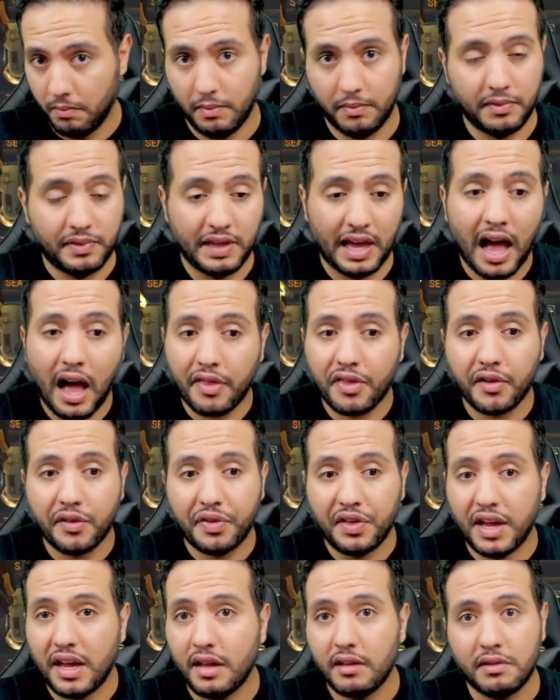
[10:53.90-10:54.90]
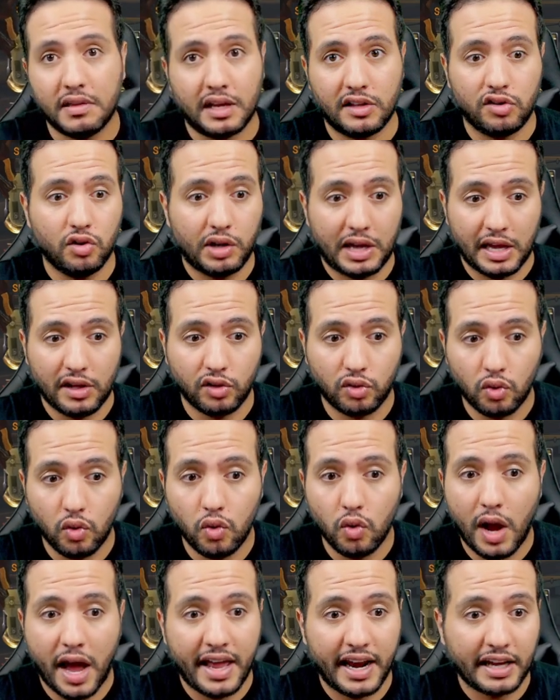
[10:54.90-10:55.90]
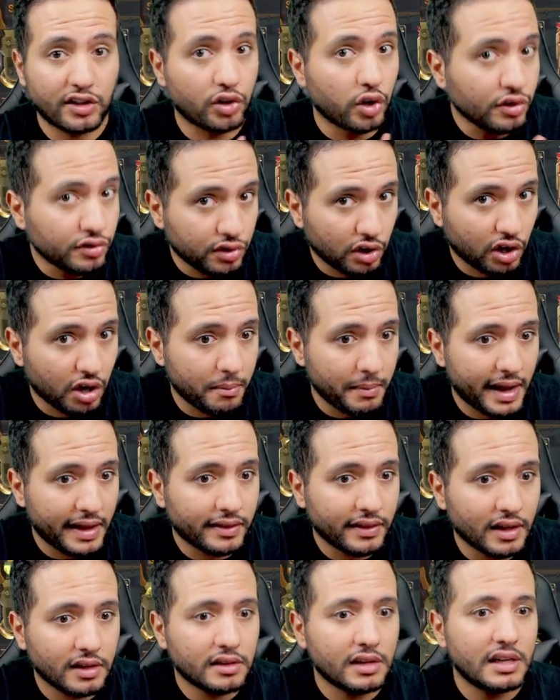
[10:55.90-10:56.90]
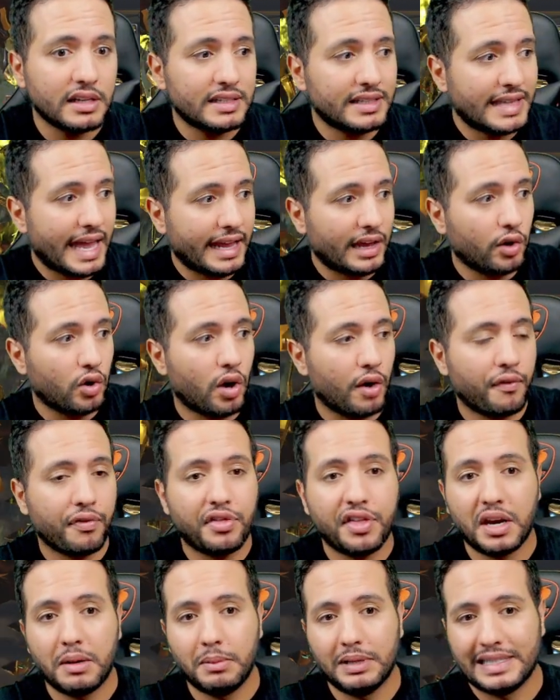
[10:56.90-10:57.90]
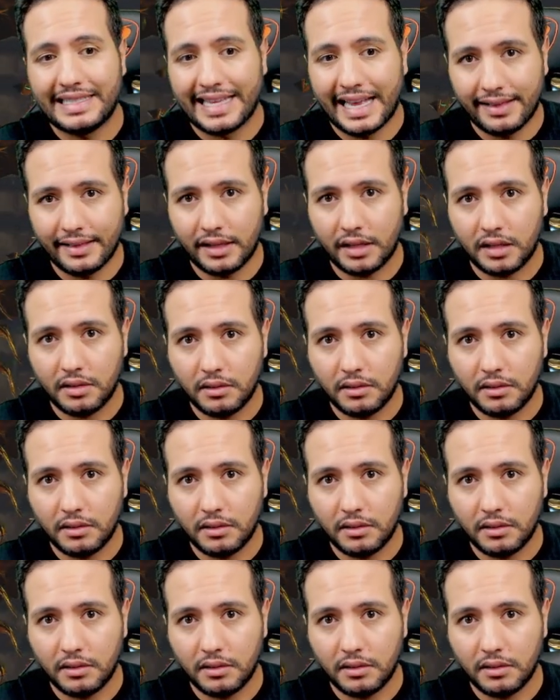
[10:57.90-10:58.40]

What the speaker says: The other thing that you can do, and I don't recommend it, is taking off thermal thunder.